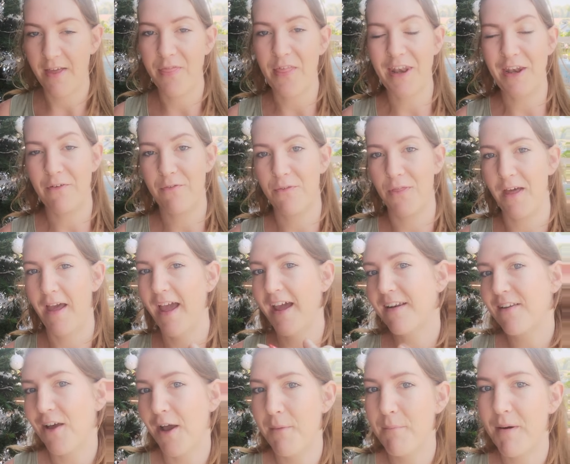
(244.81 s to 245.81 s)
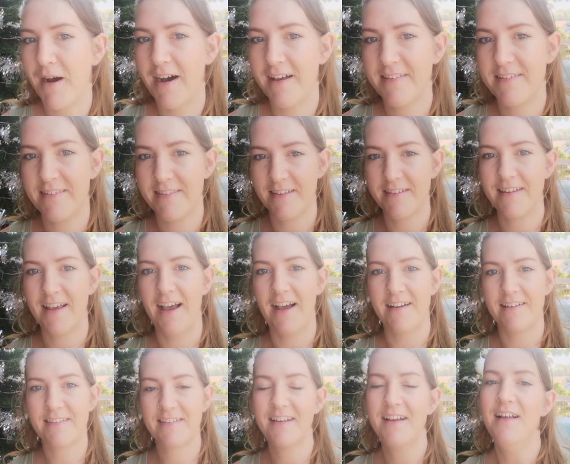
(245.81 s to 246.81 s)
And then if the headline passes the
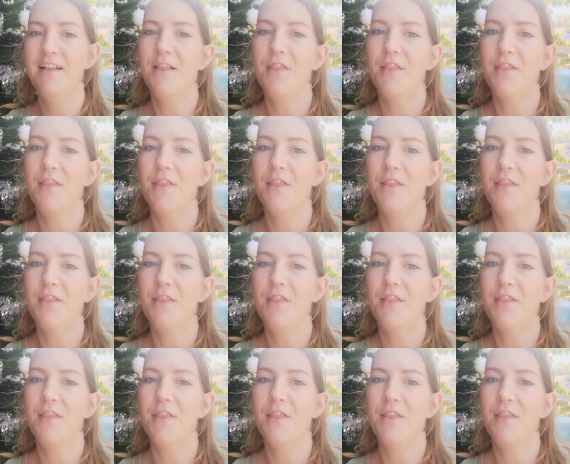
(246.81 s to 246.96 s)
test,